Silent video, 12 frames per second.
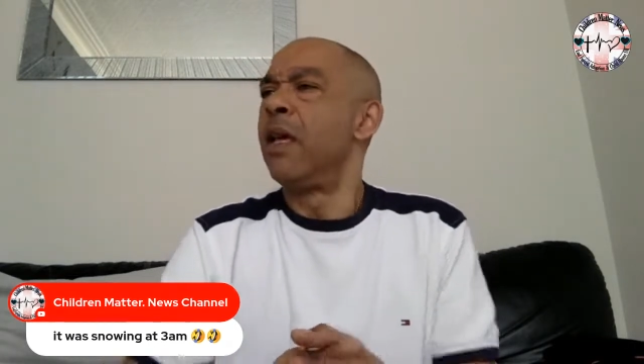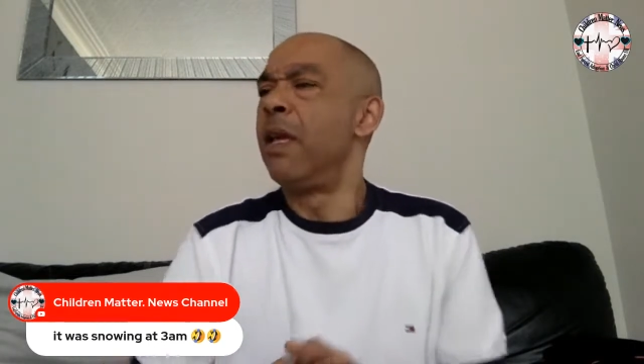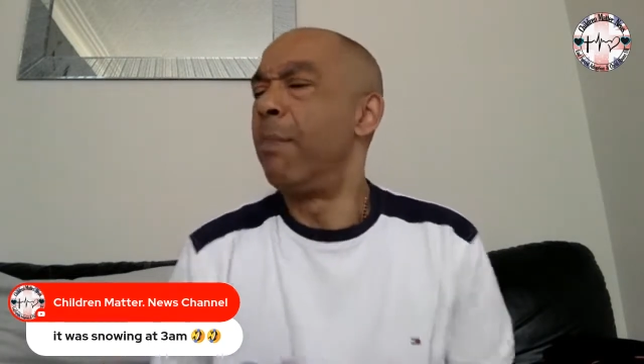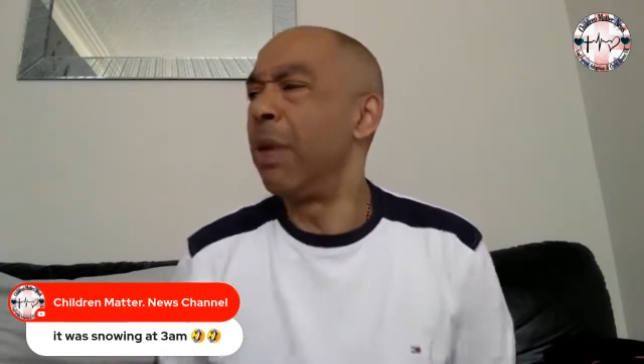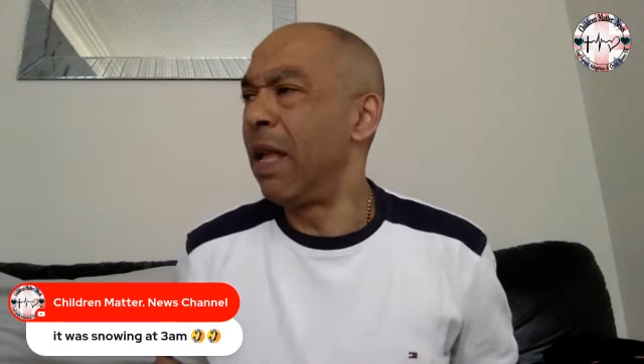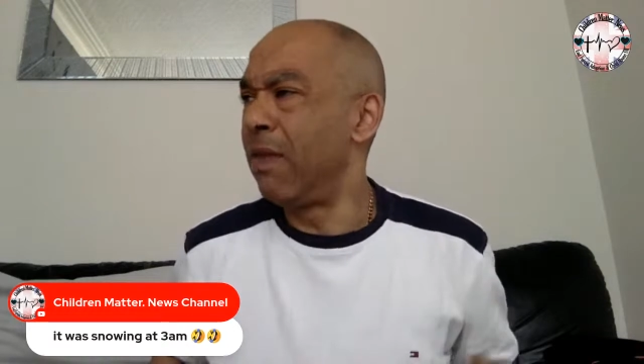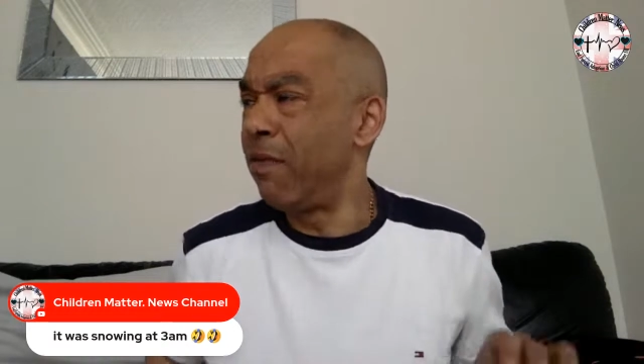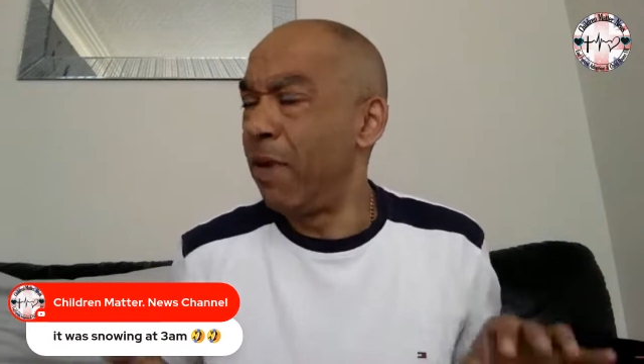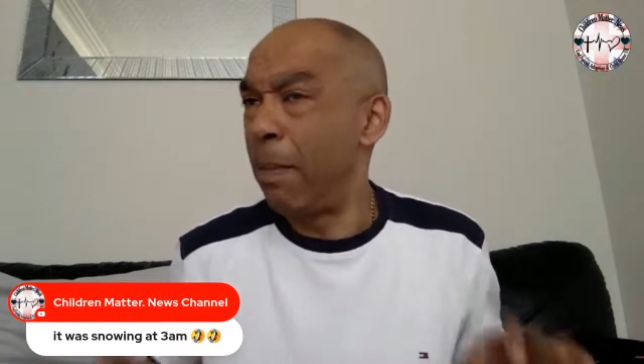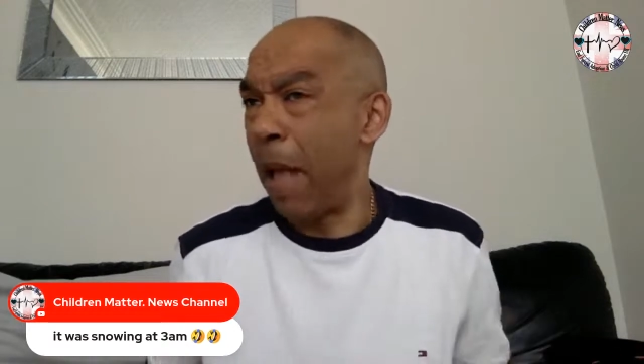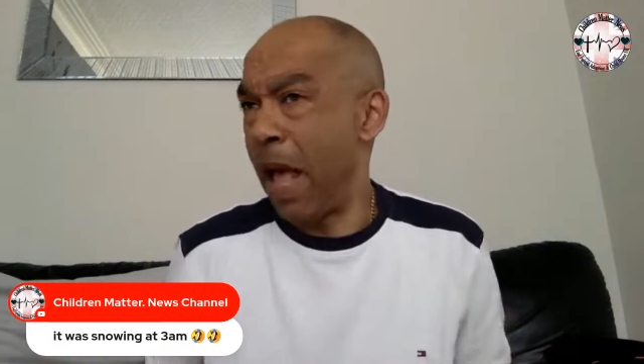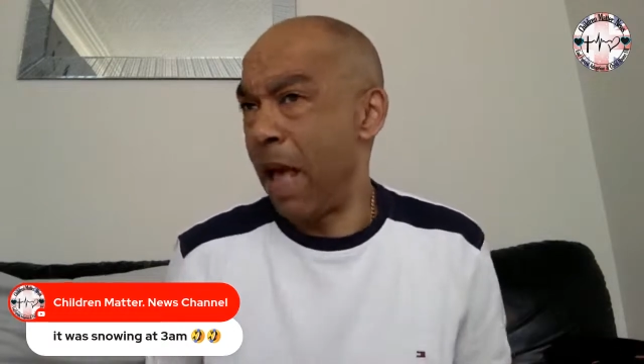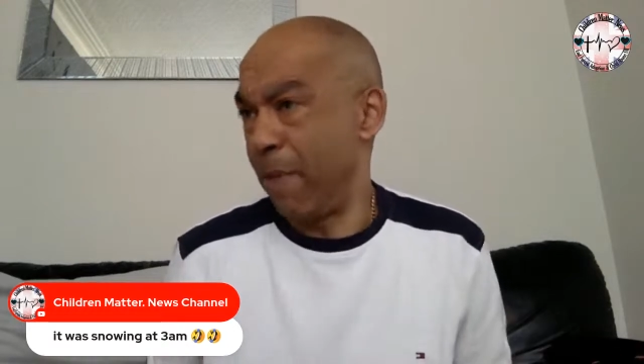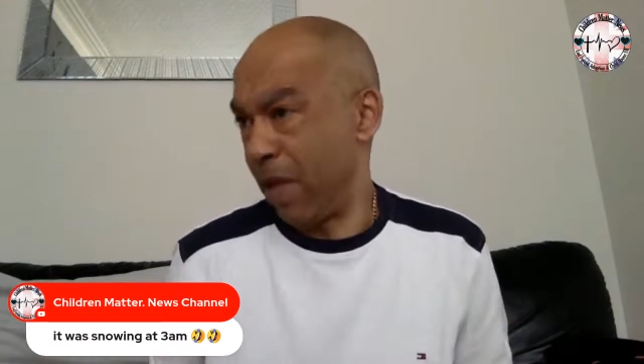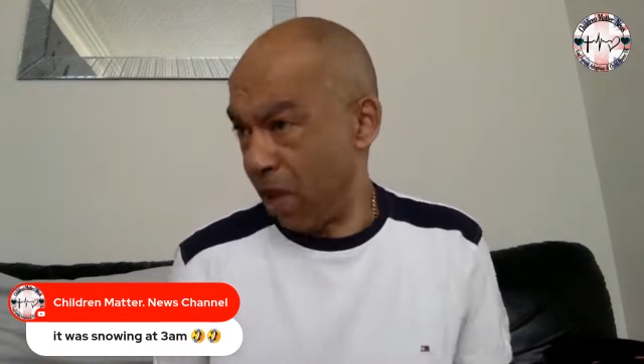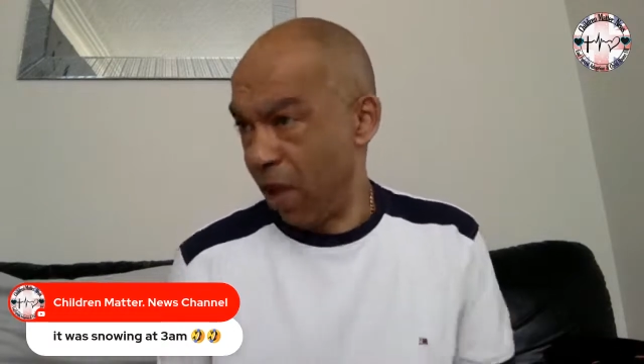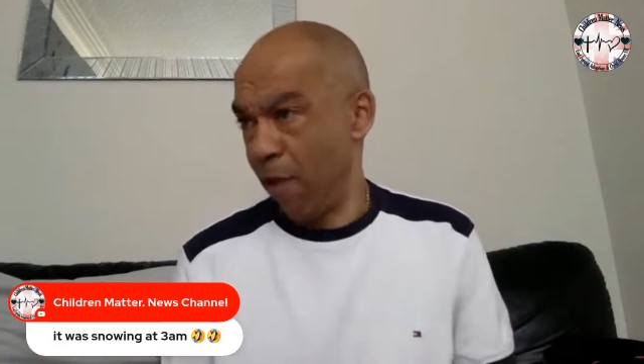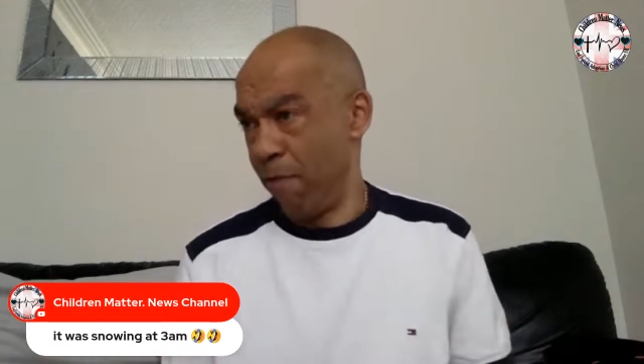You plan for a
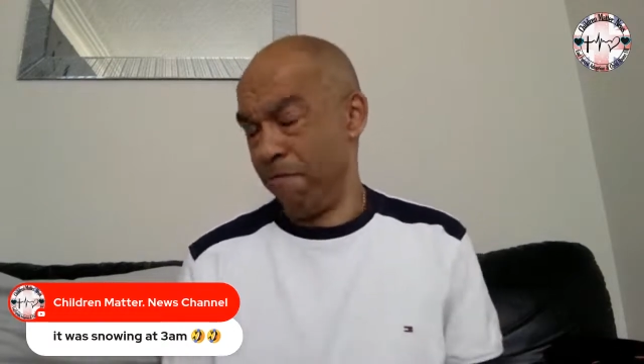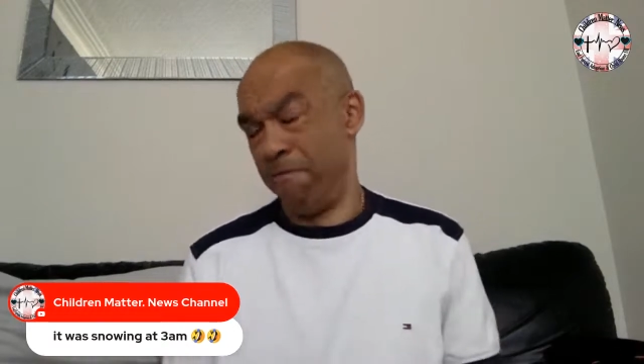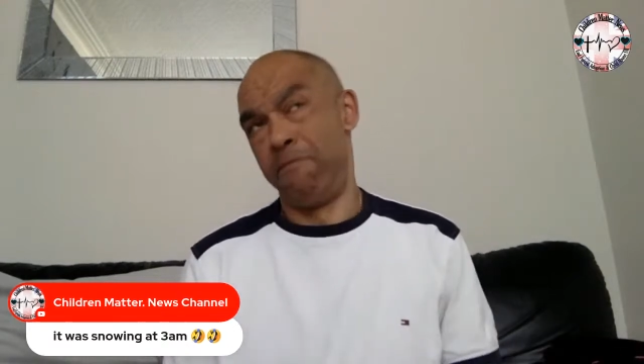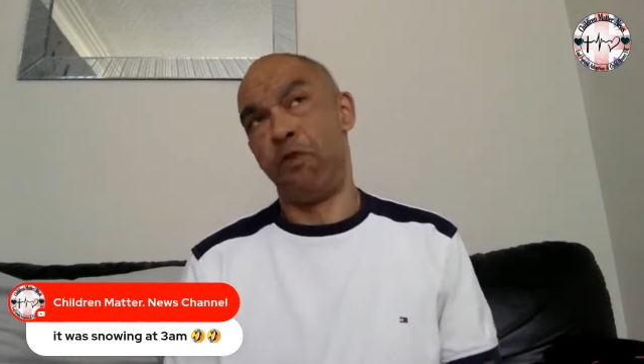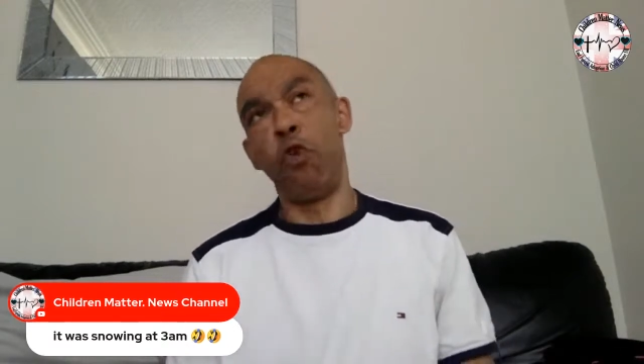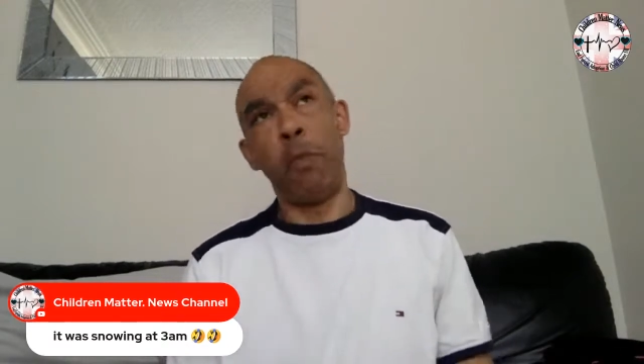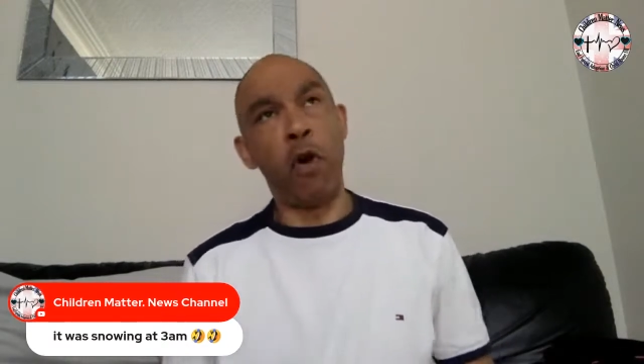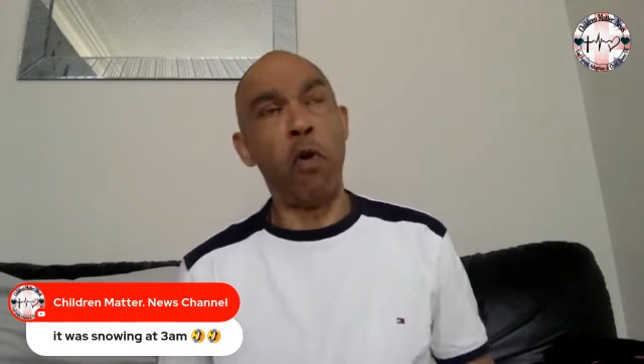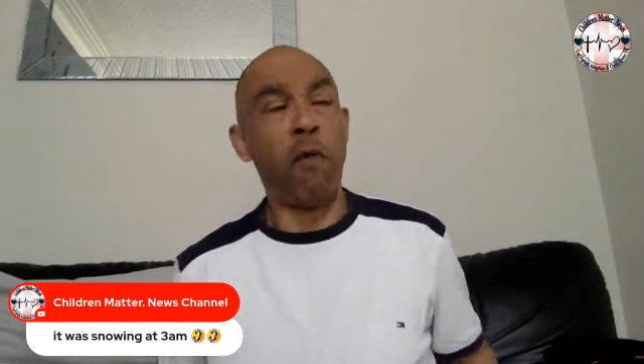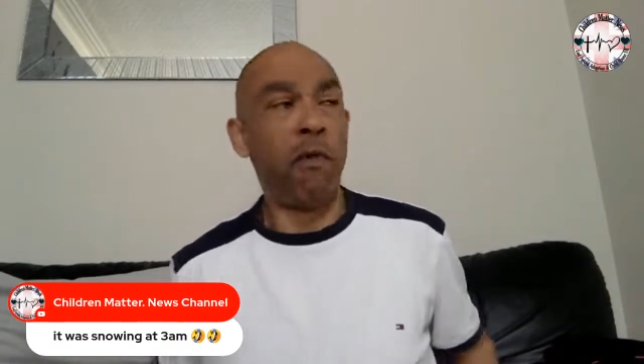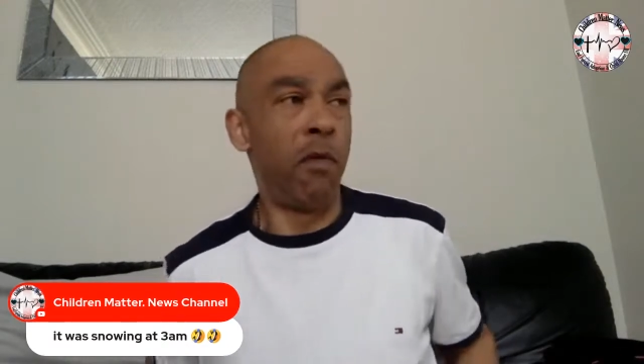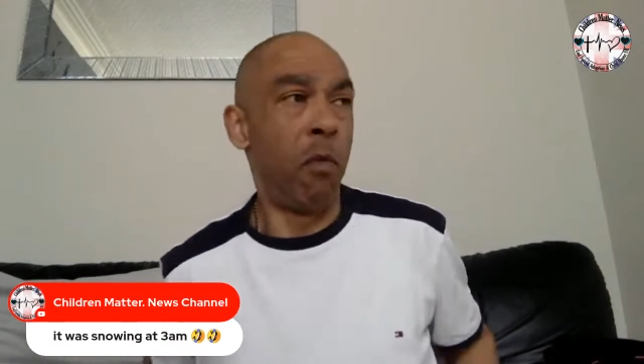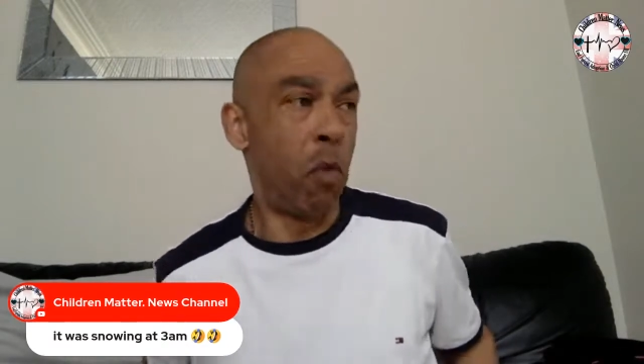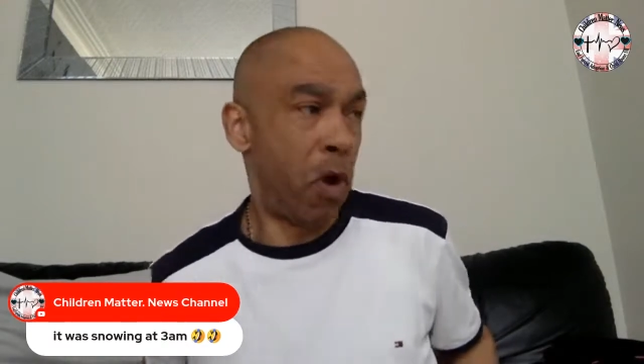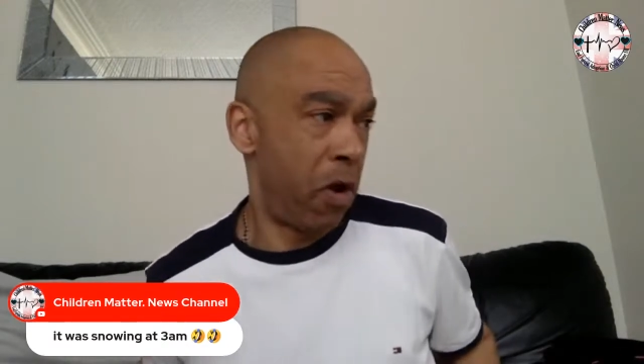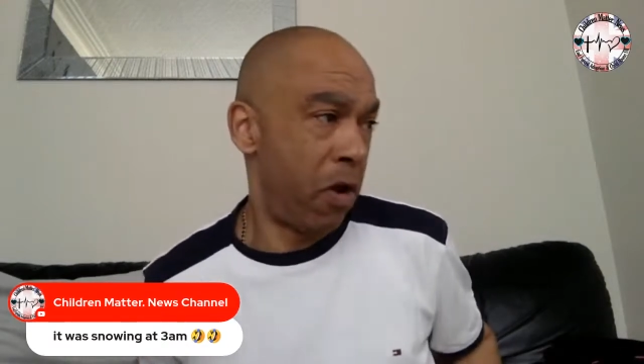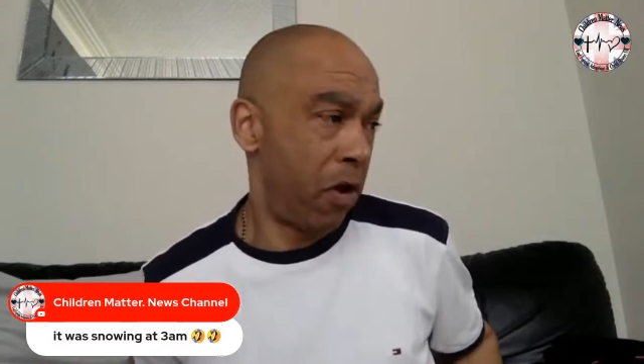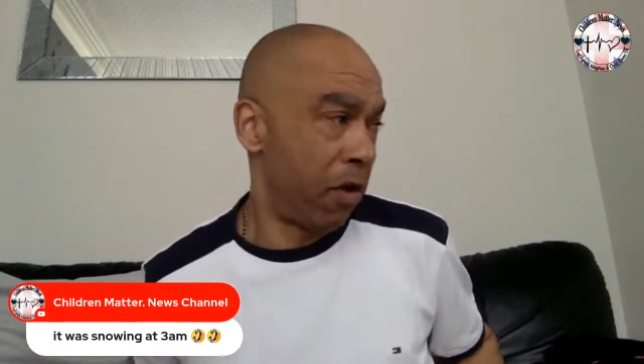barbecue coming home from
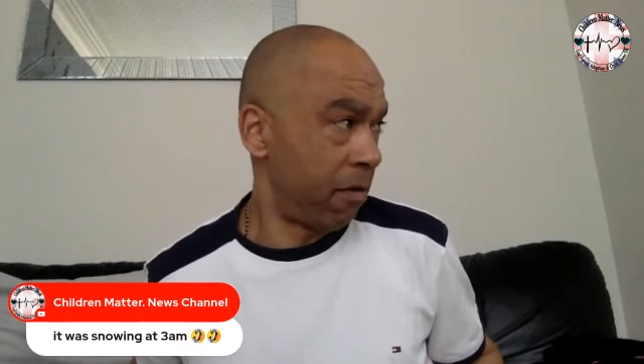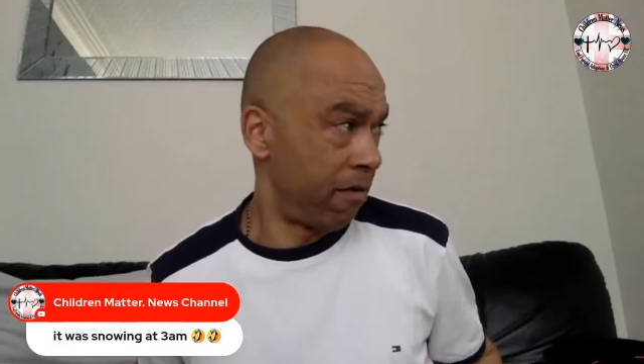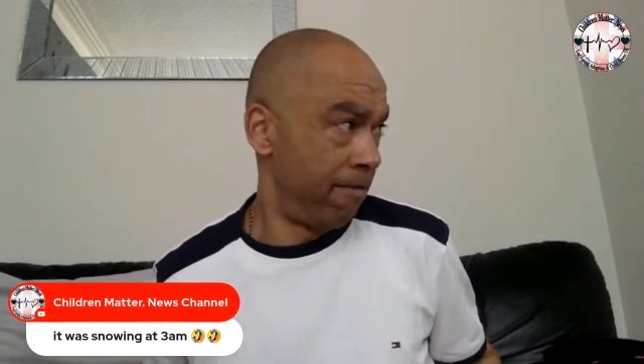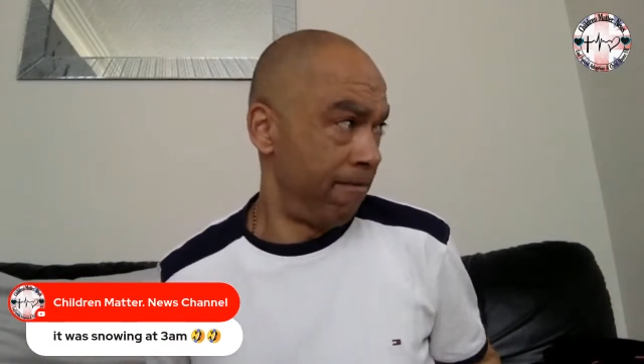work.